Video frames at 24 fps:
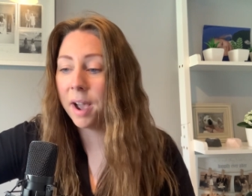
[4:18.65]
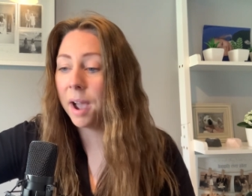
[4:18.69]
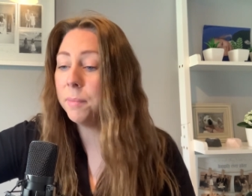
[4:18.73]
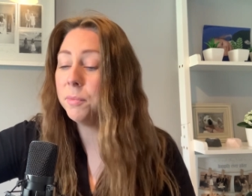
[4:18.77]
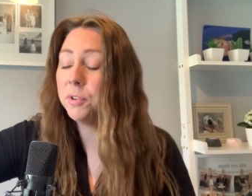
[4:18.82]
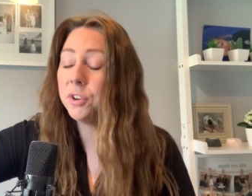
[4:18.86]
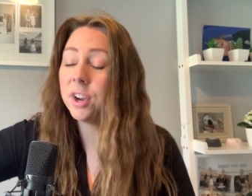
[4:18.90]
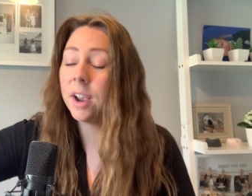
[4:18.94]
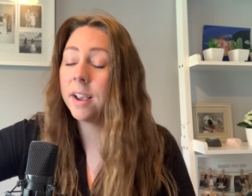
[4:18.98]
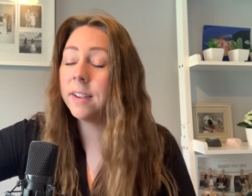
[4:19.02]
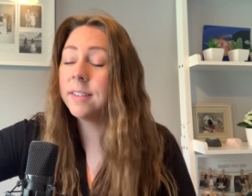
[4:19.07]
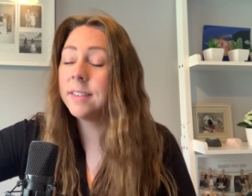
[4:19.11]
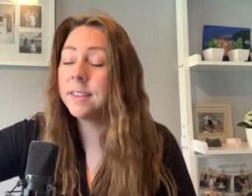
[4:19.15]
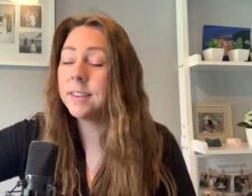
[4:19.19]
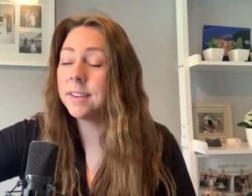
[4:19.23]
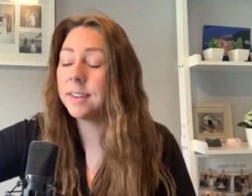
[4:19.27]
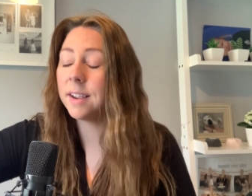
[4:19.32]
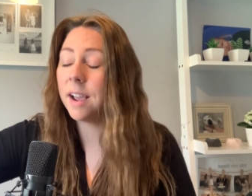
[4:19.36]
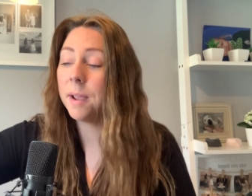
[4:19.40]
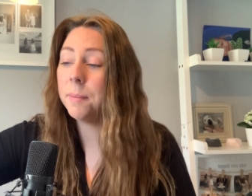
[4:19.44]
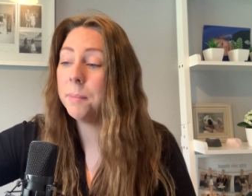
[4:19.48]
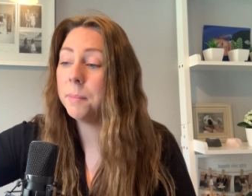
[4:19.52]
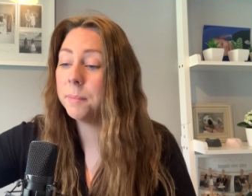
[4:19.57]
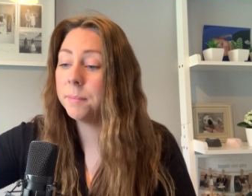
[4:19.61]
I'm just,
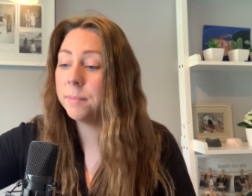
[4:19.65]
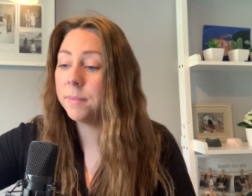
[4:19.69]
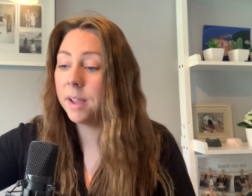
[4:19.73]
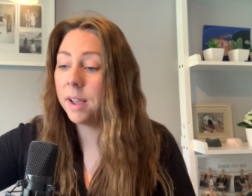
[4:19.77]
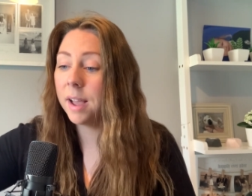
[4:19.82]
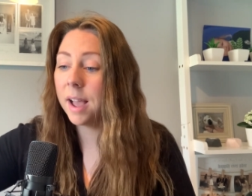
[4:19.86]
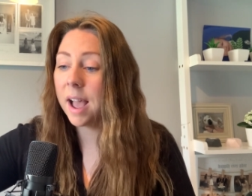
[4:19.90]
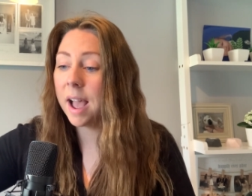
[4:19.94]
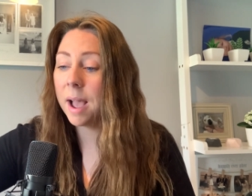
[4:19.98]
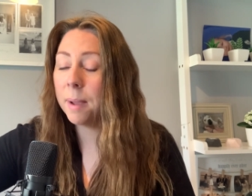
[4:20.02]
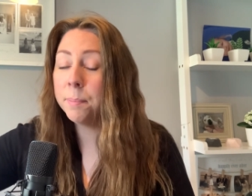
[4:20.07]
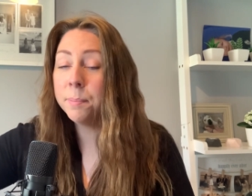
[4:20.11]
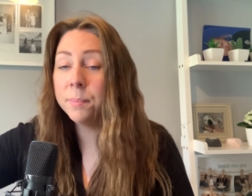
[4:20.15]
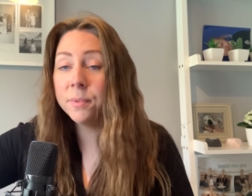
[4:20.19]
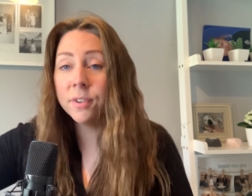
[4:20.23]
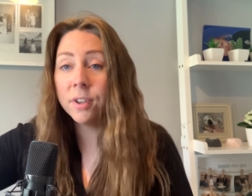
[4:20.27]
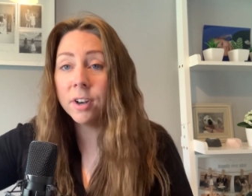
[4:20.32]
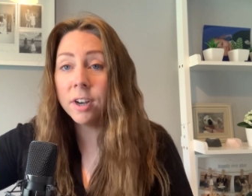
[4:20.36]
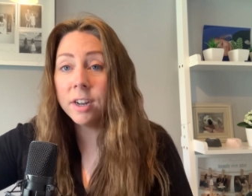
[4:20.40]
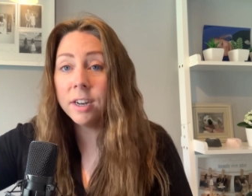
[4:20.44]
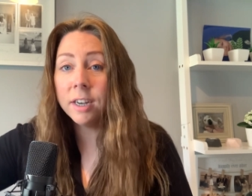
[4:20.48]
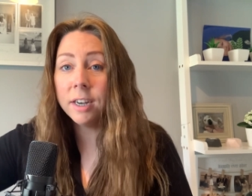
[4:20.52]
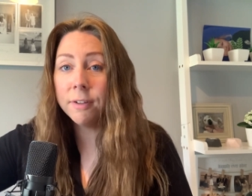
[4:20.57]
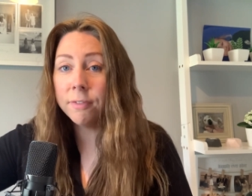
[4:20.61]
I'm
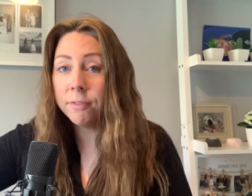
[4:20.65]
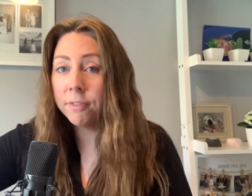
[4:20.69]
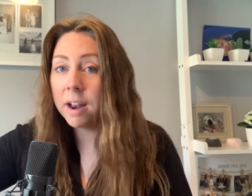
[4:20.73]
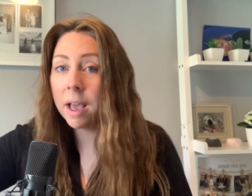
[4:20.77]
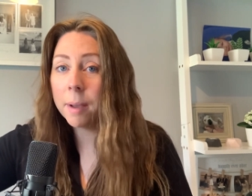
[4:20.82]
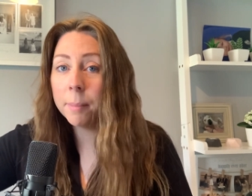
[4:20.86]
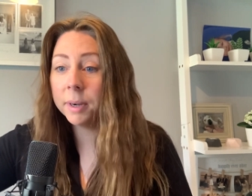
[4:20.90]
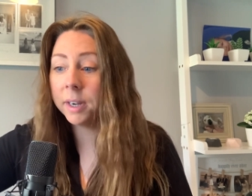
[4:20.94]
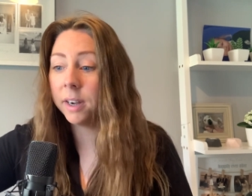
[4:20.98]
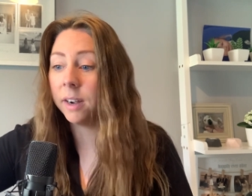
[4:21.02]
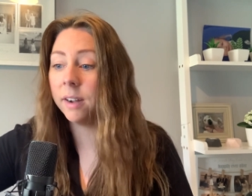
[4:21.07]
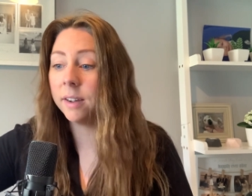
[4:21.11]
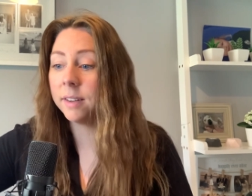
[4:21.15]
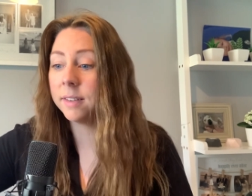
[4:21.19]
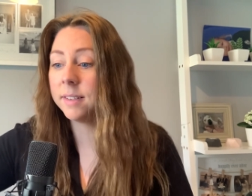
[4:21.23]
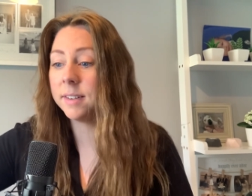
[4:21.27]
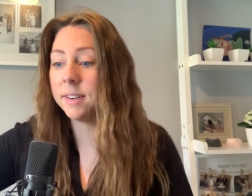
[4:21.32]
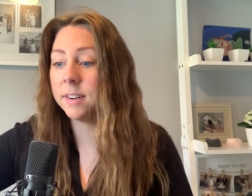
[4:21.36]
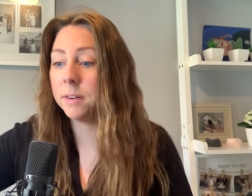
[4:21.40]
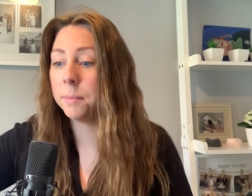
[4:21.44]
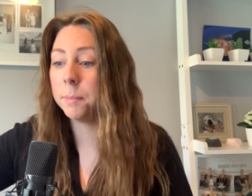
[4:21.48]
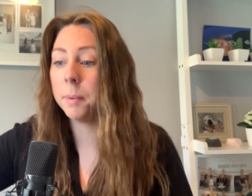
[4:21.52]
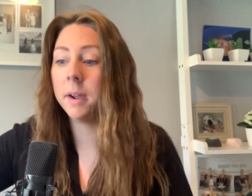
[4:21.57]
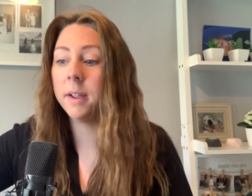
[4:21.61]
absolutely
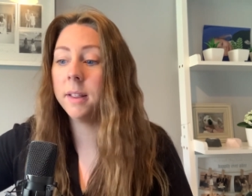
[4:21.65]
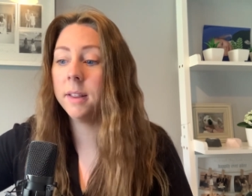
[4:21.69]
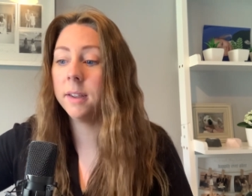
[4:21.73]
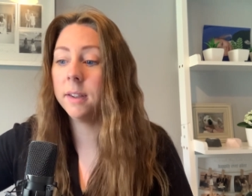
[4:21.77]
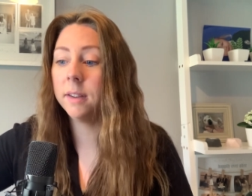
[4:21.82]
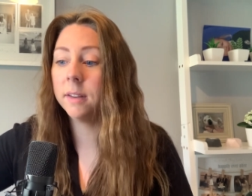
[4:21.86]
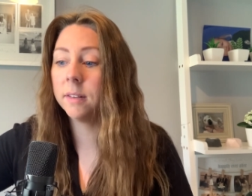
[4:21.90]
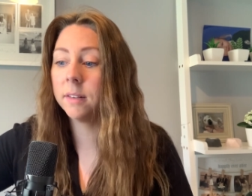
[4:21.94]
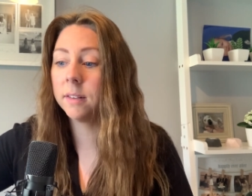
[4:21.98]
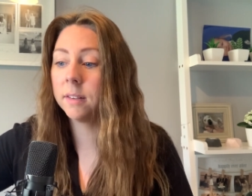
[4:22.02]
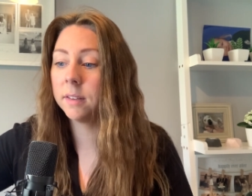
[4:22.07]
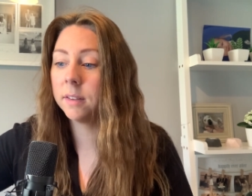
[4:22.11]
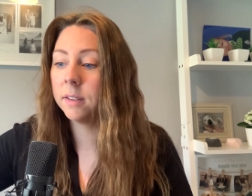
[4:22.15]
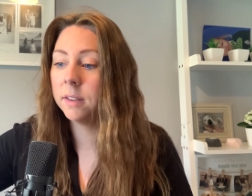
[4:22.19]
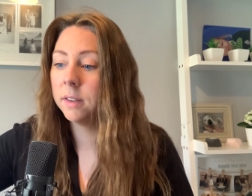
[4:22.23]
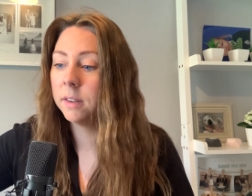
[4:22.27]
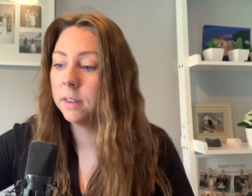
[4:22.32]
flabbergasted by this.